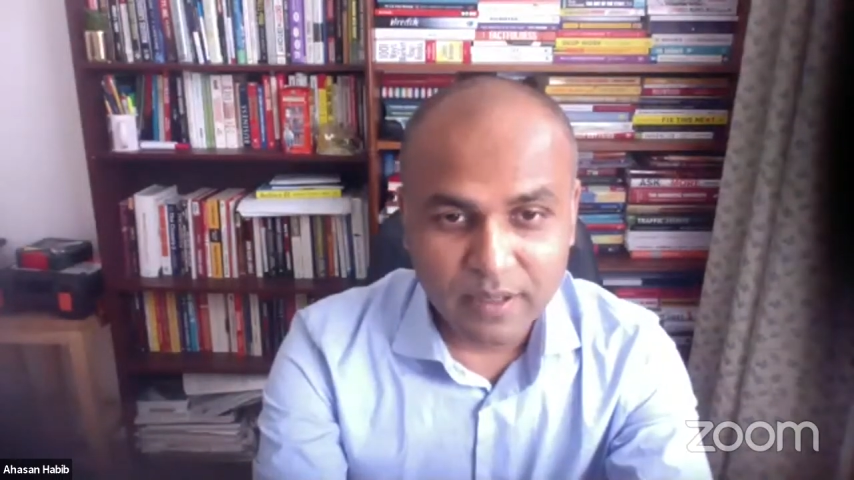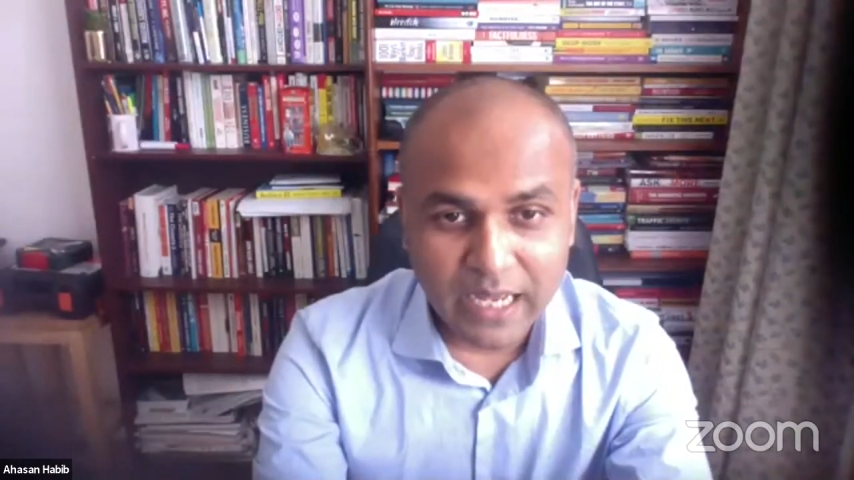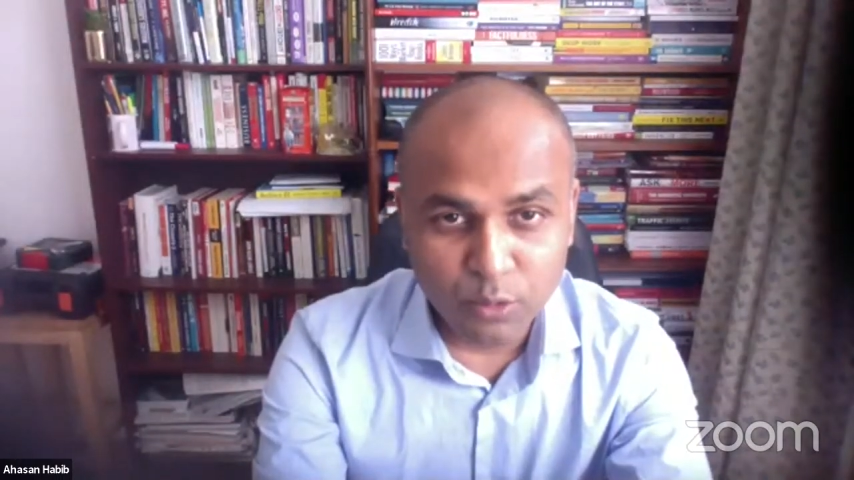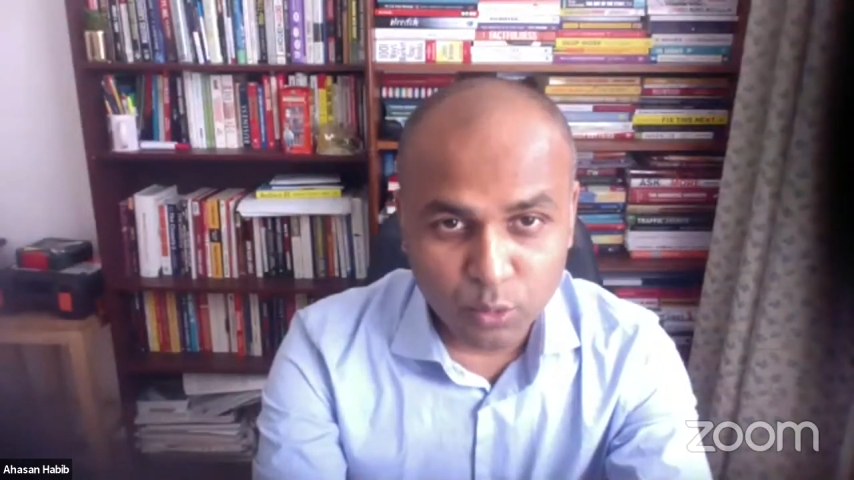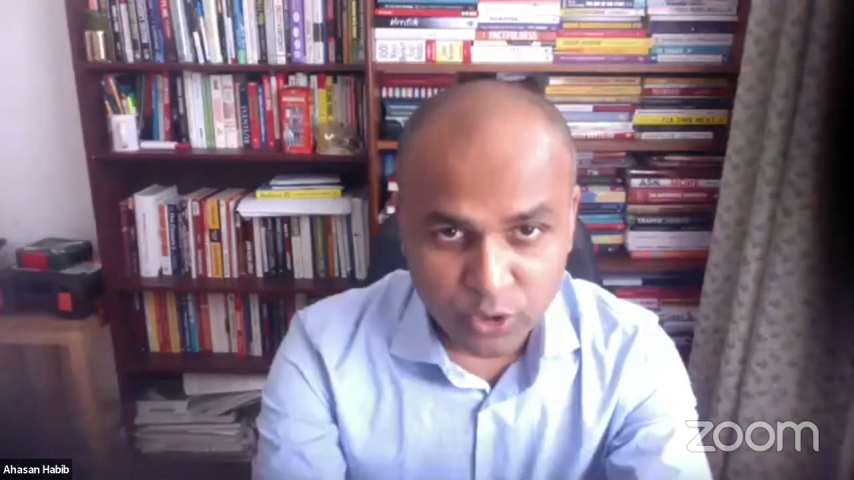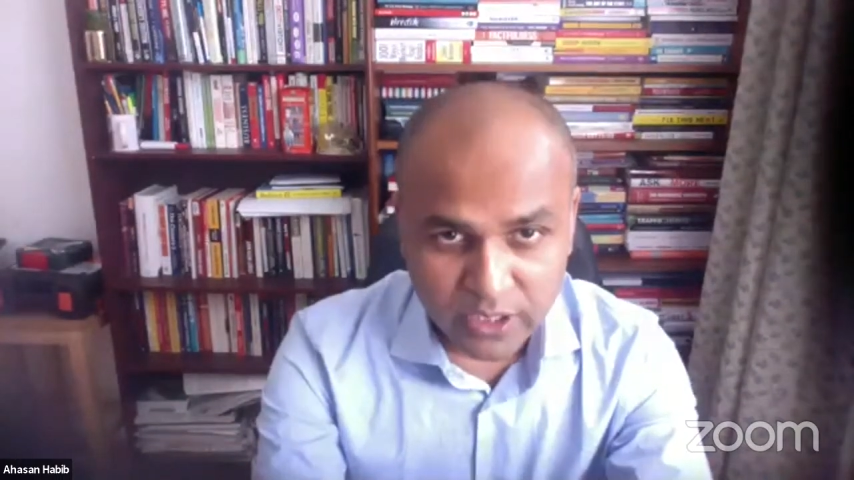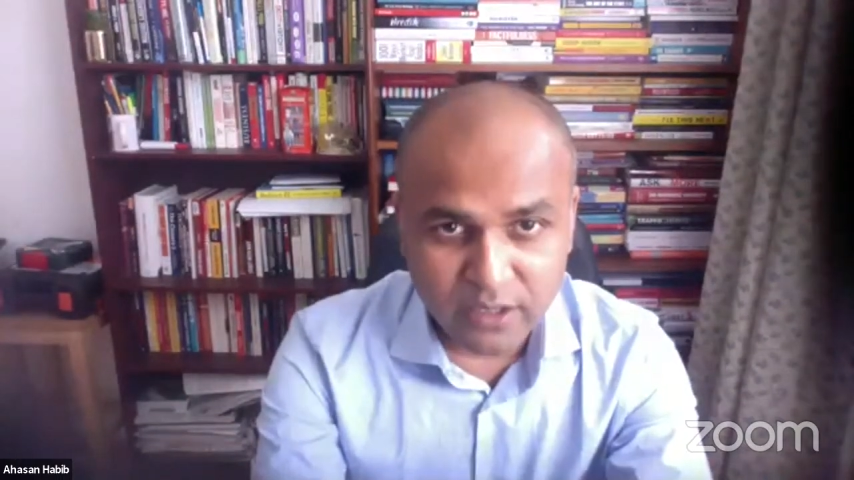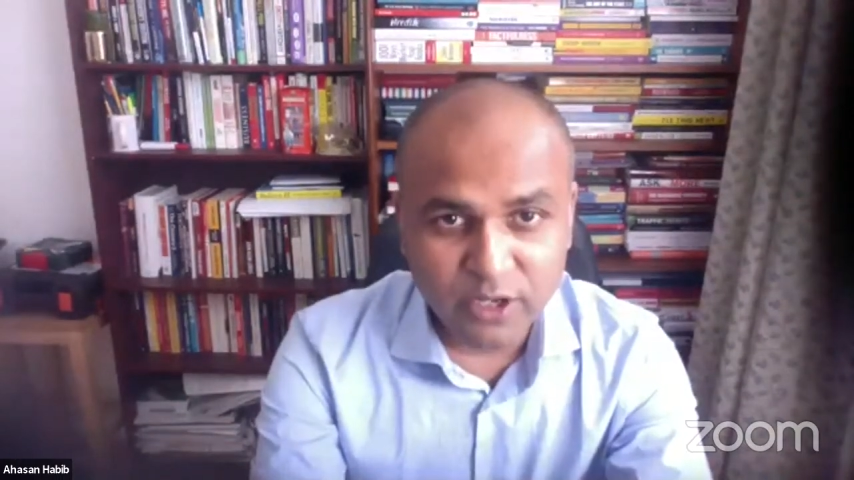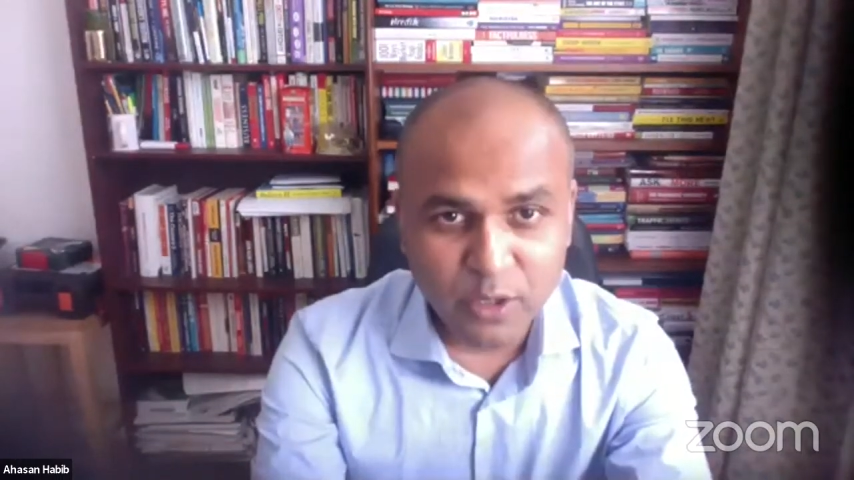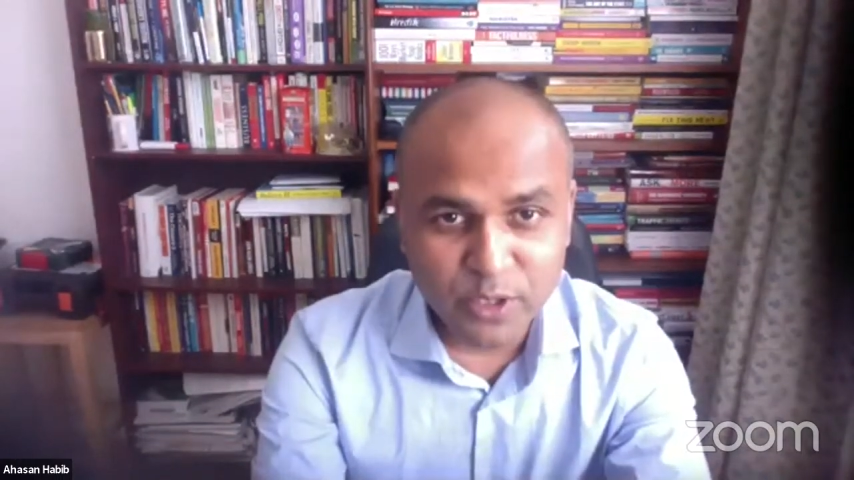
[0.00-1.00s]
I would
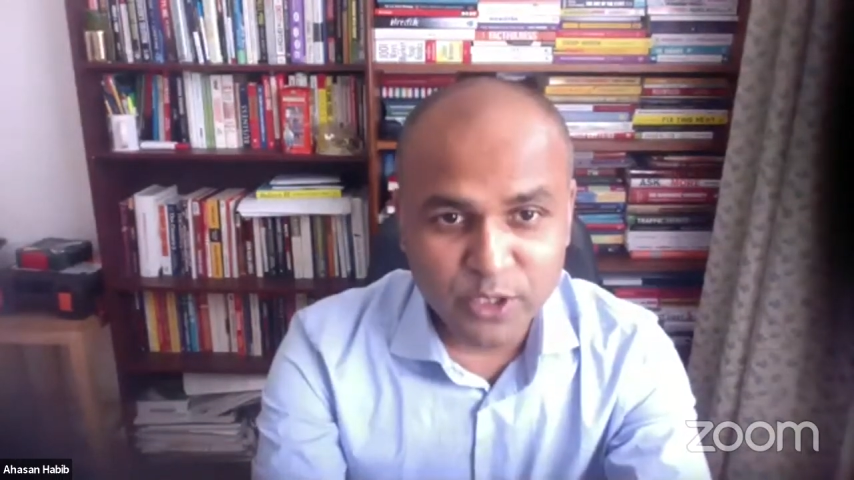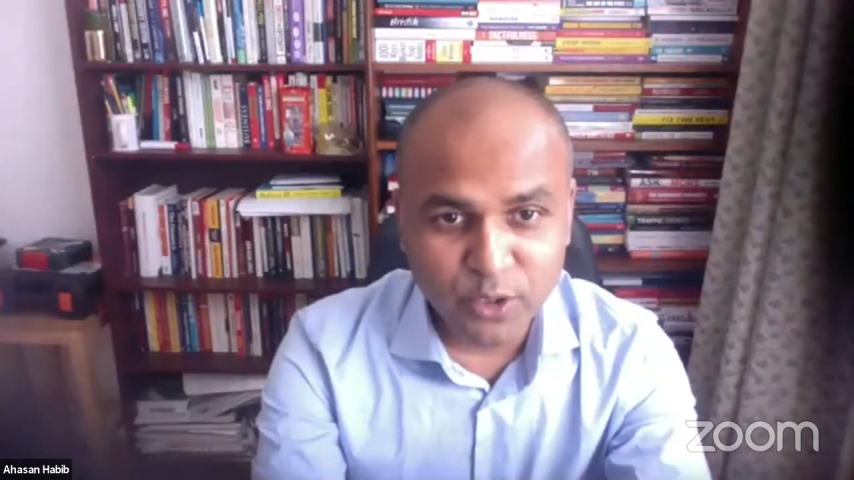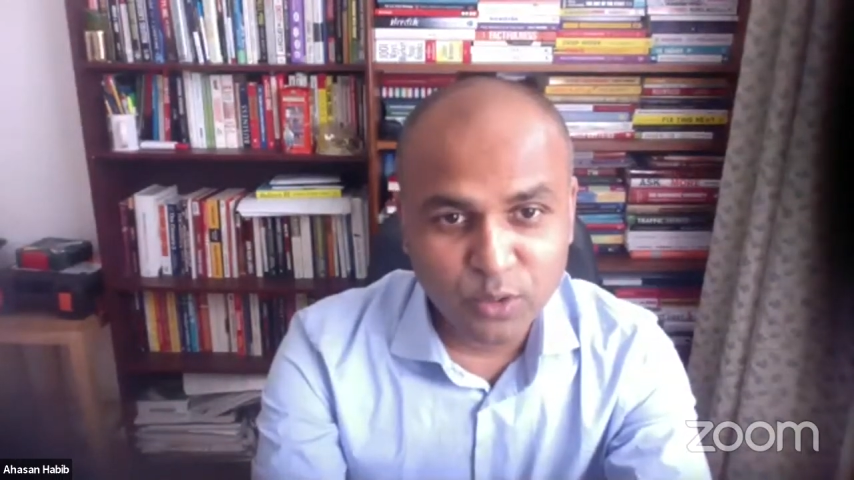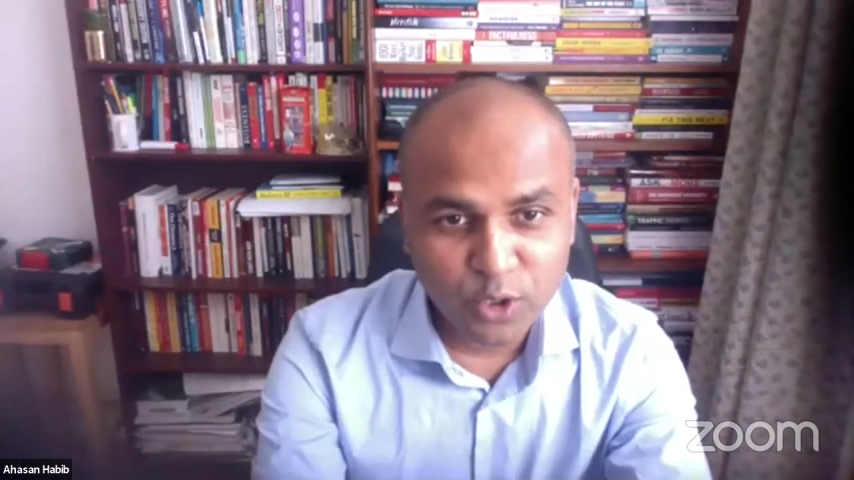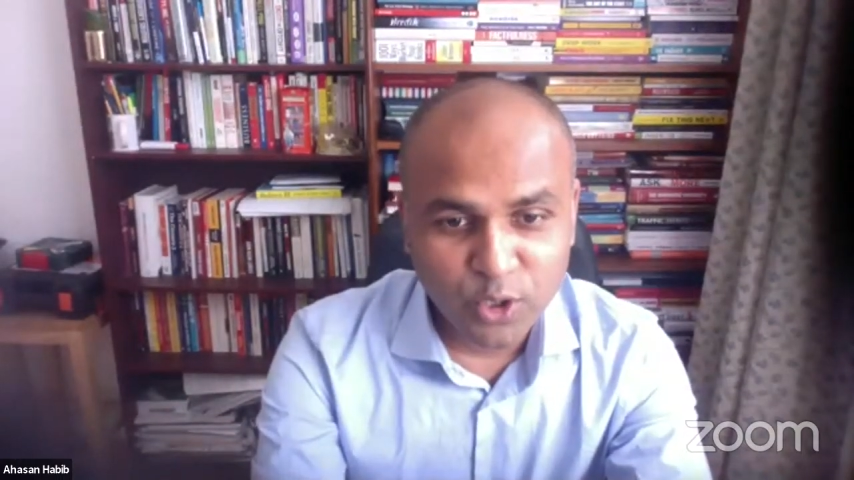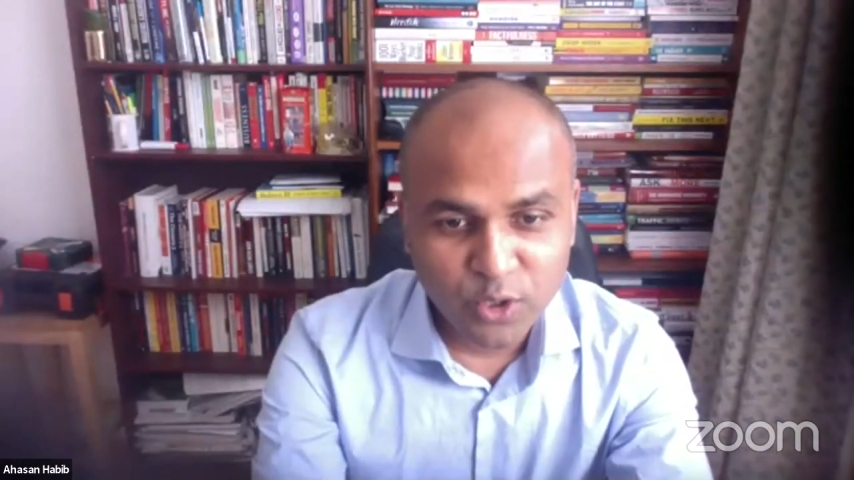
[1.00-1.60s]
recommend you